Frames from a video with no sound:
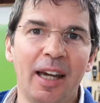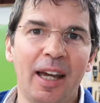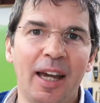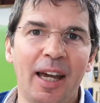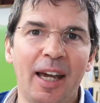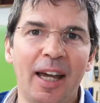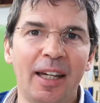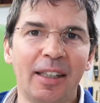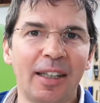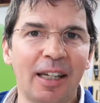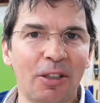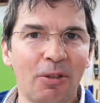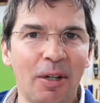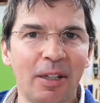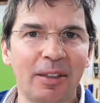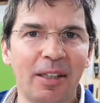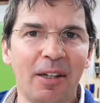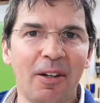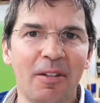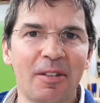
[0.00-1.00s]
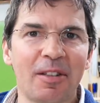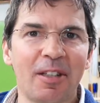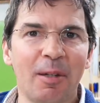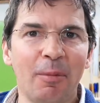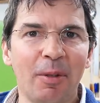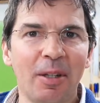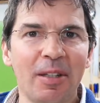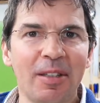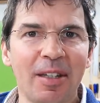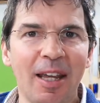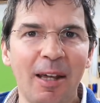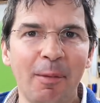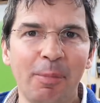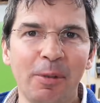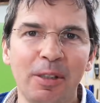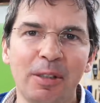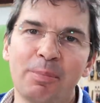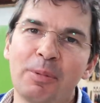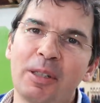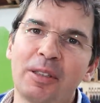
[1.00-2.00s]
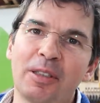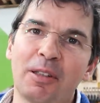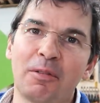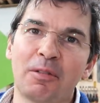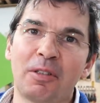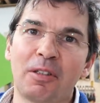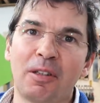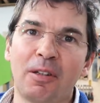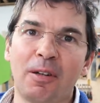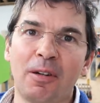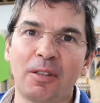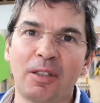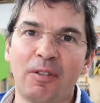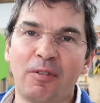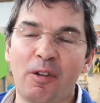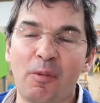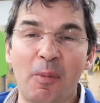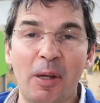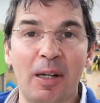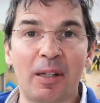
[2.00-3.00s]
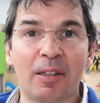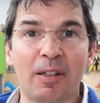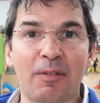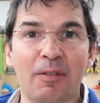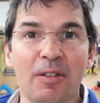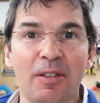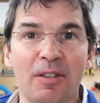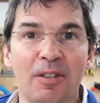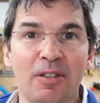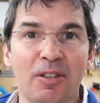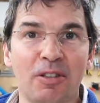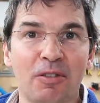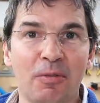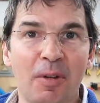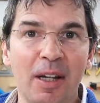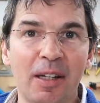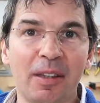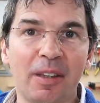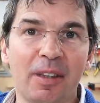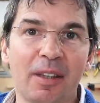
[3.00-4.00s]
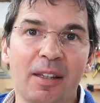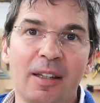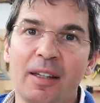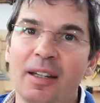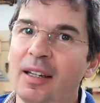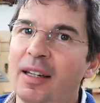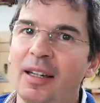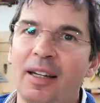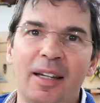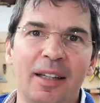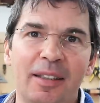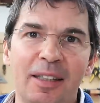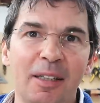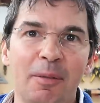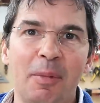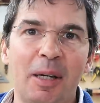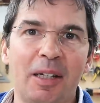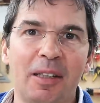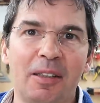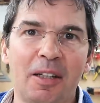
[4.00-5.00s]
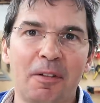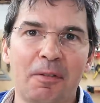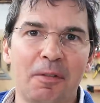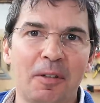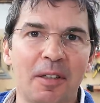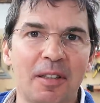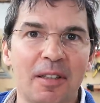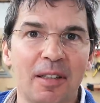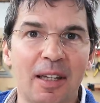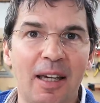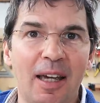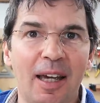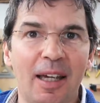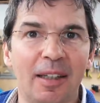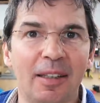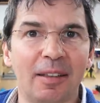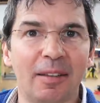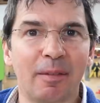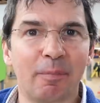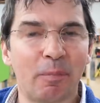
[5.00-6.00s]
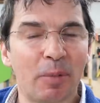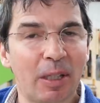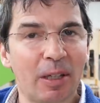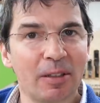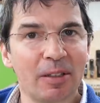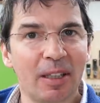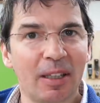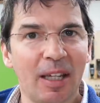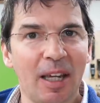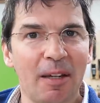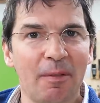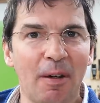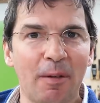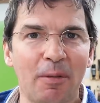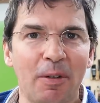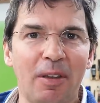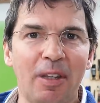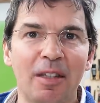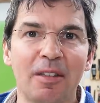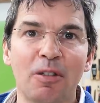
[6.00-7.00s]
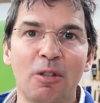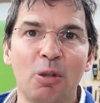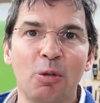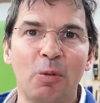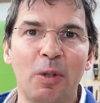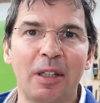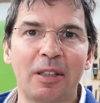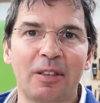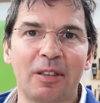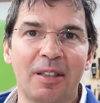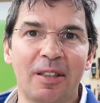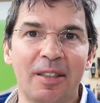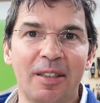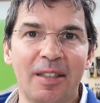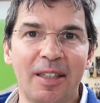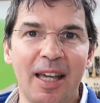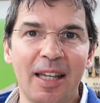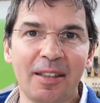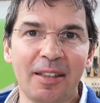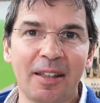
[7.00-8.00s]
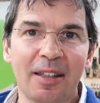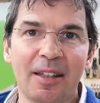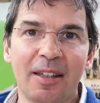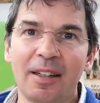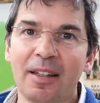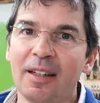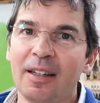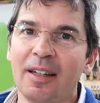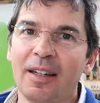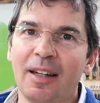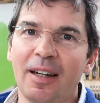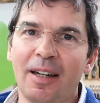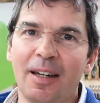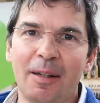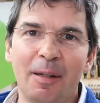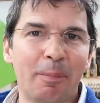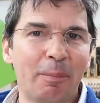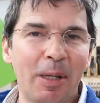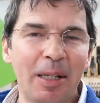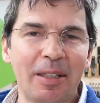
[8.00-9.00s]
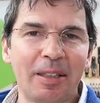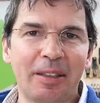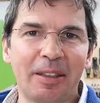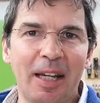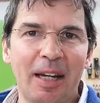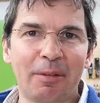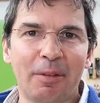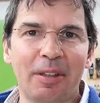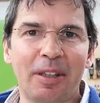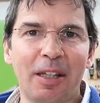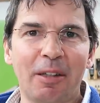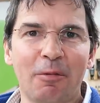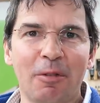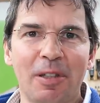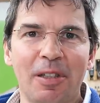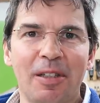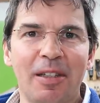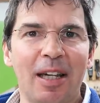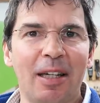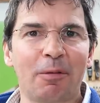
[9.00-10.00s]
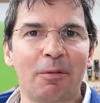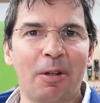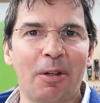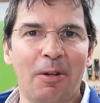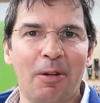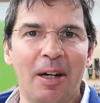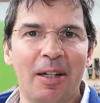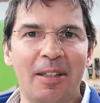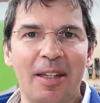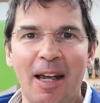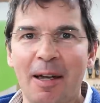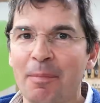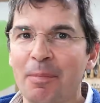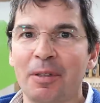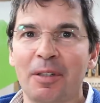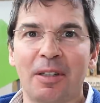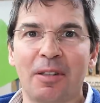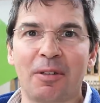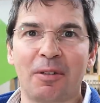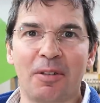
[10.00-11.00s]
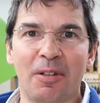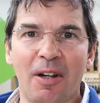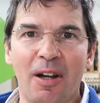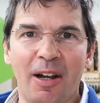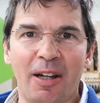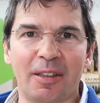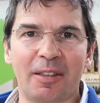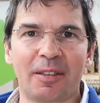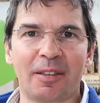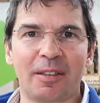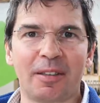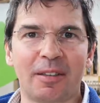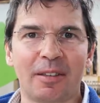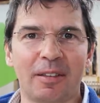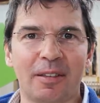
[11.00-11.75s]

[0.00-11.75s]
And I tried that on some of the samples because I was curious if it made a difference to strength. Didn't make a difference, and because I gave everything two weeks to set, basically everything was set whether I dampened it or not.